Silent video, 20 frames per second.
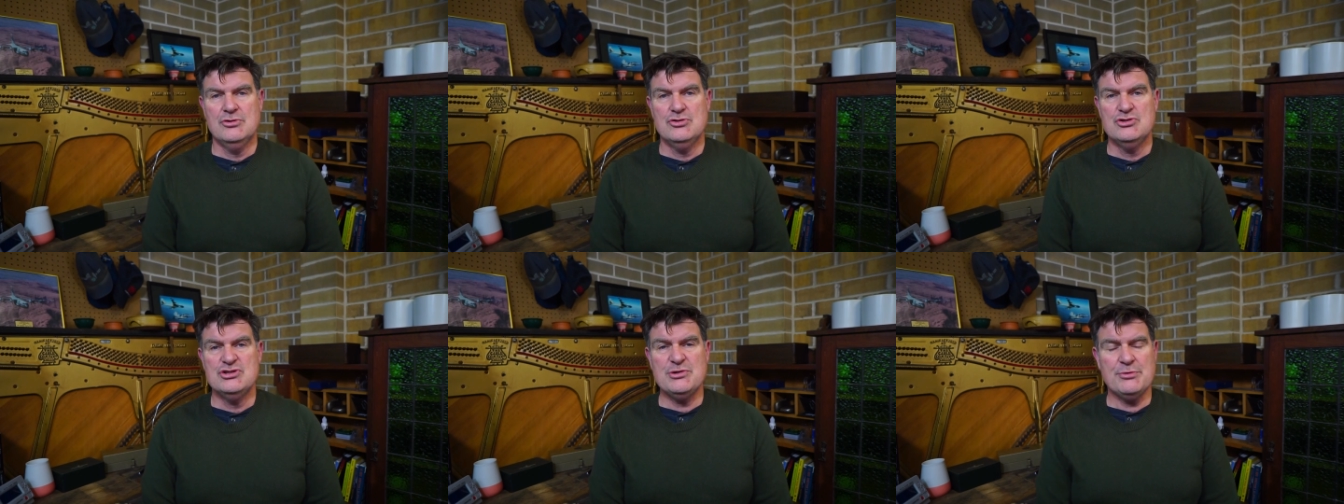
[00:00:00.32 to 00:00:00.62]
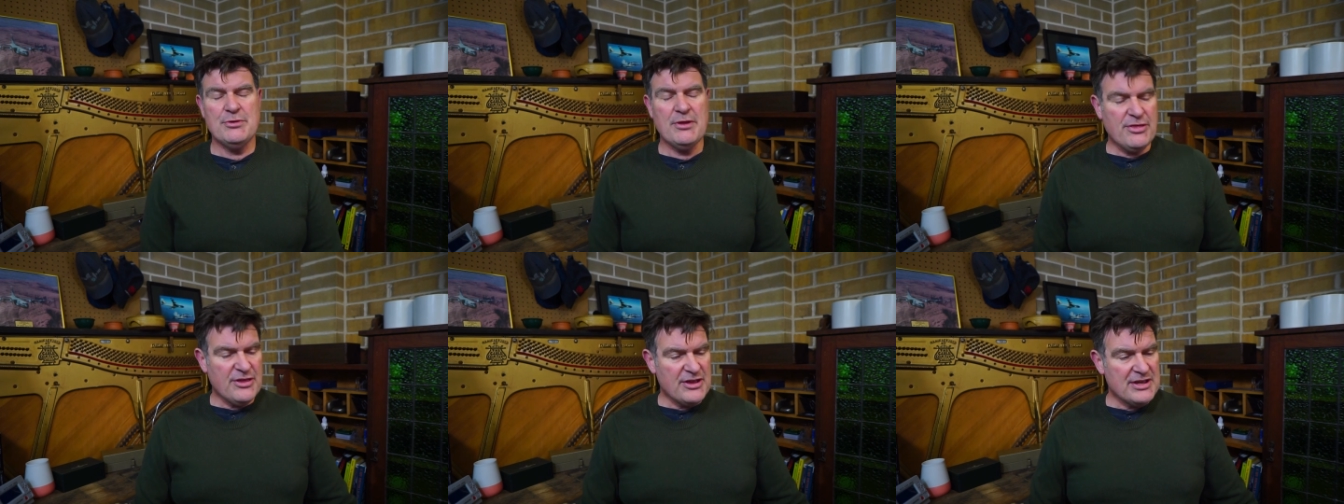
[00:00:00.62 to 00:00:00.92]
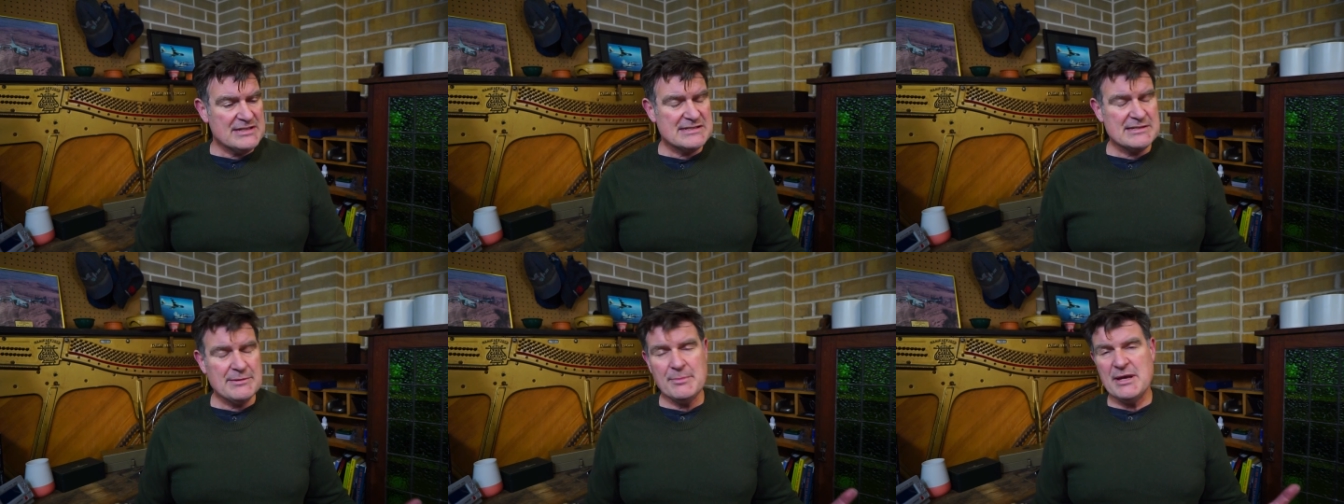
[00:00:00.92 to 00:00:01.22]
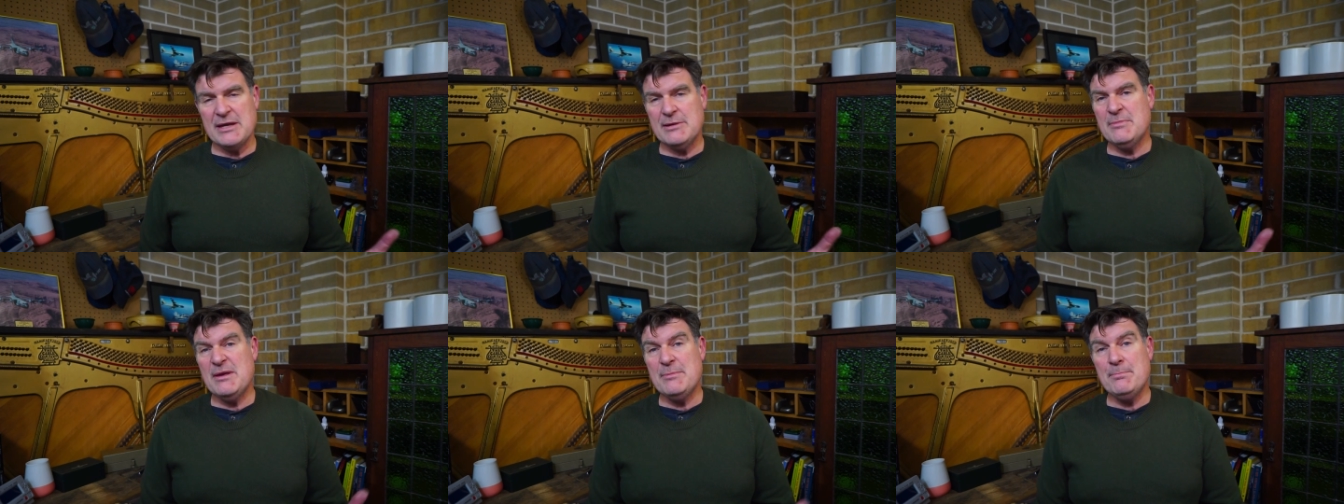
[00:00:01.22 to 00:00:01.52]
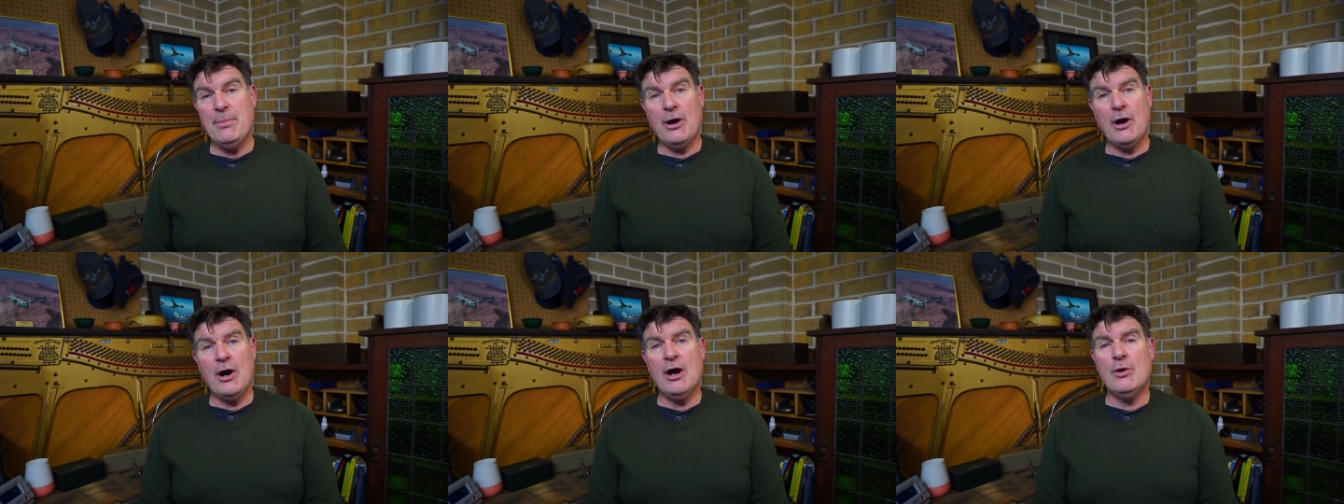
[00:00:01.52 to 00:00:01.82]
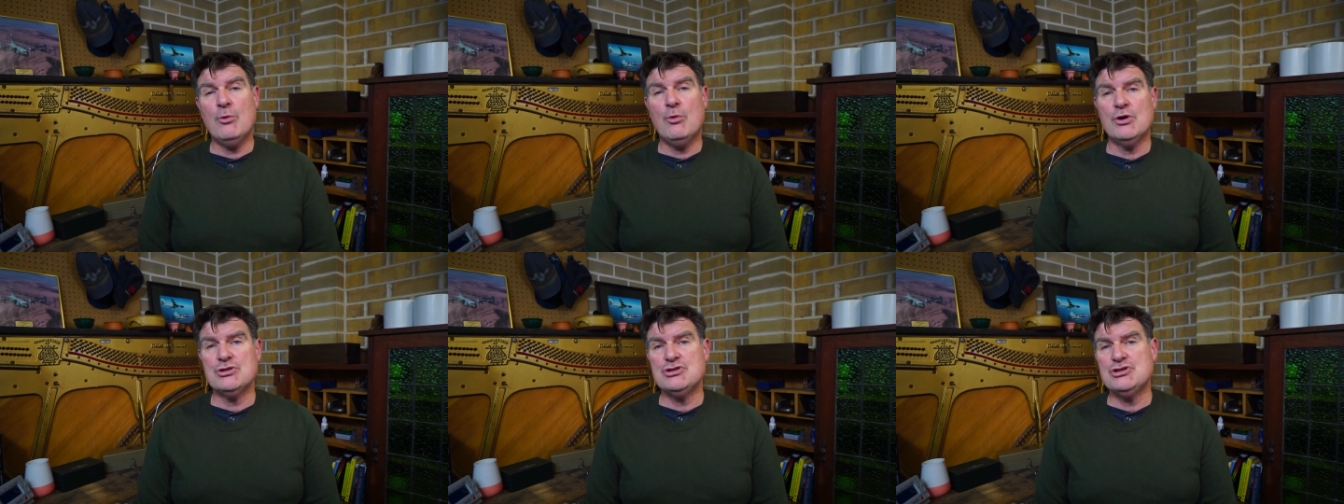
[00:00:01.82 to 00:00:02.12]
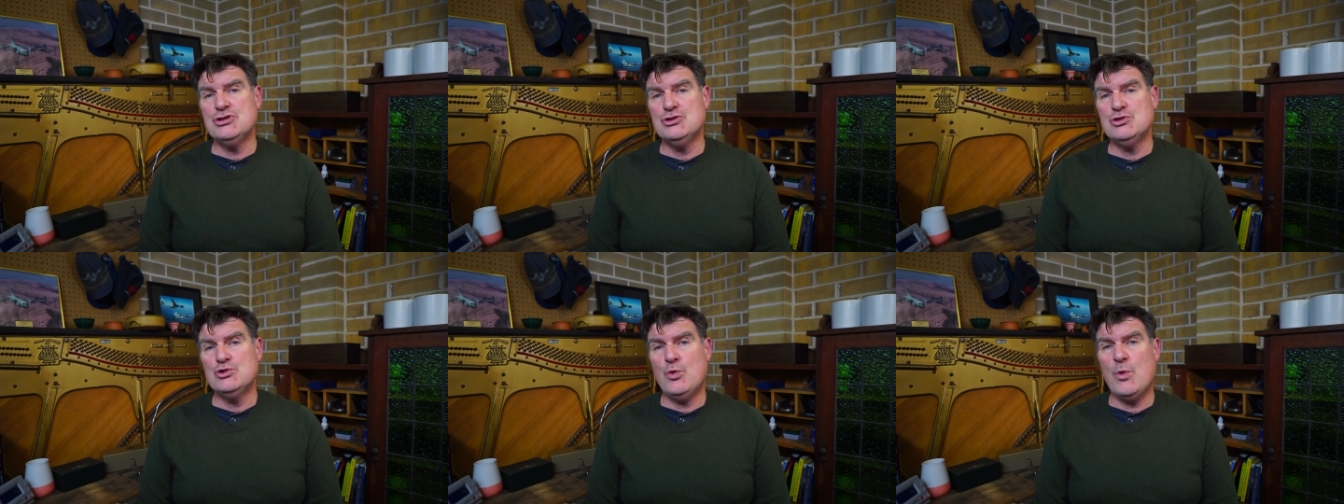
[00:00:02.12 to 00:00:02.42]
So the things that made me buy a watch
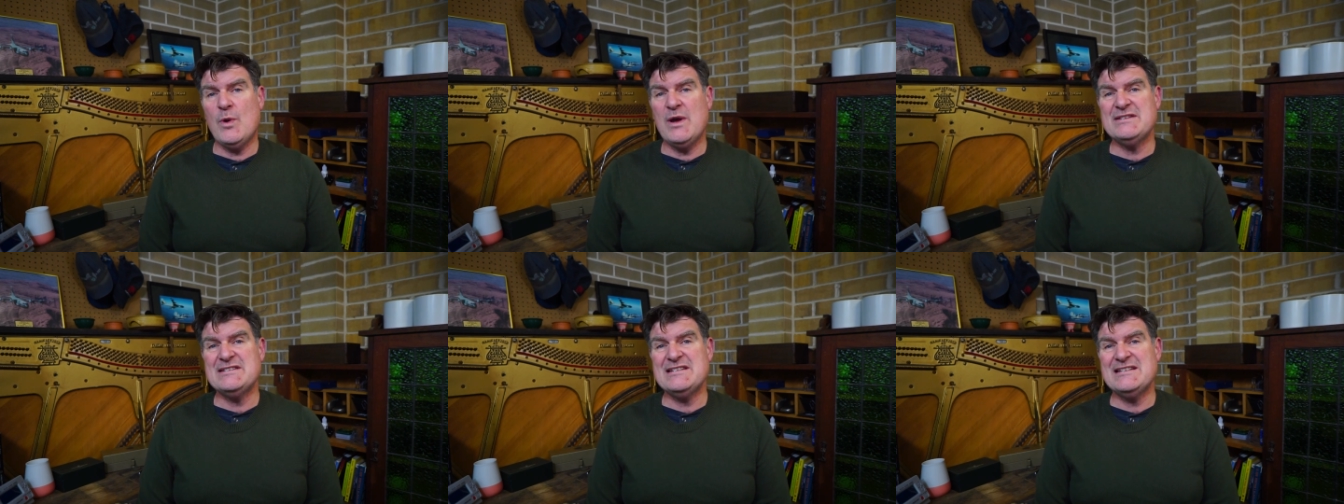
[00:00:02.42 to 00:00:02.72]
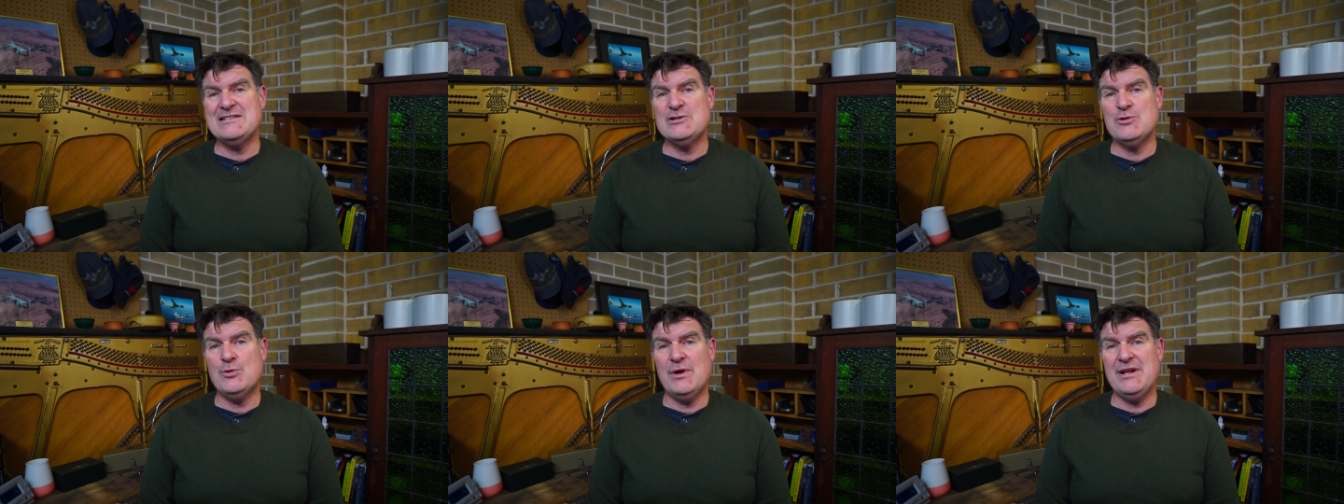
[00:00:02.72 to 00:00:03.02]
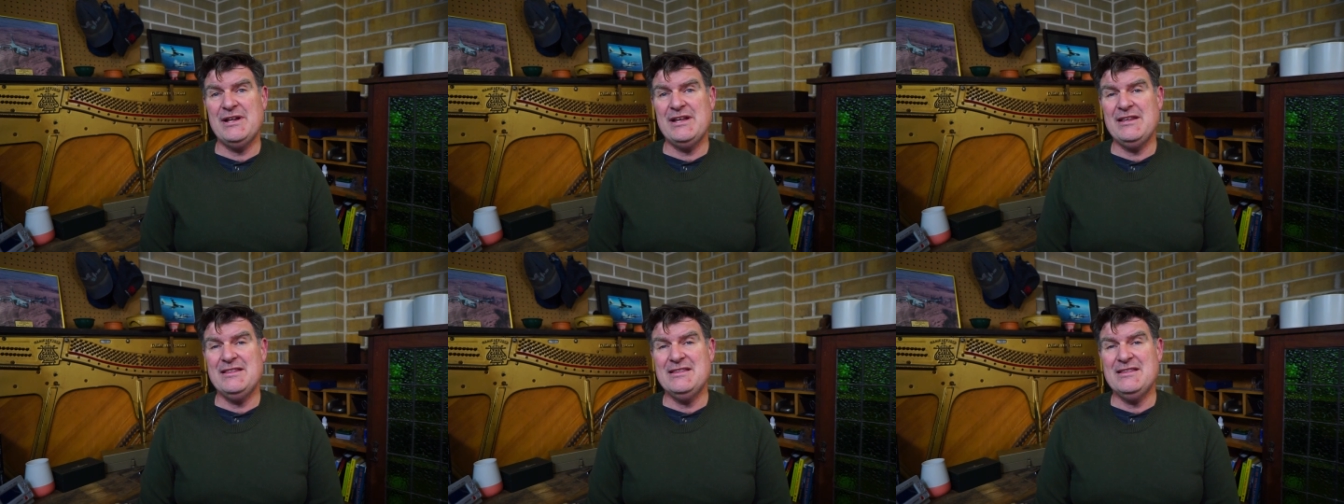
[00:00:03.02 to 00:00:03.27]
in 2020,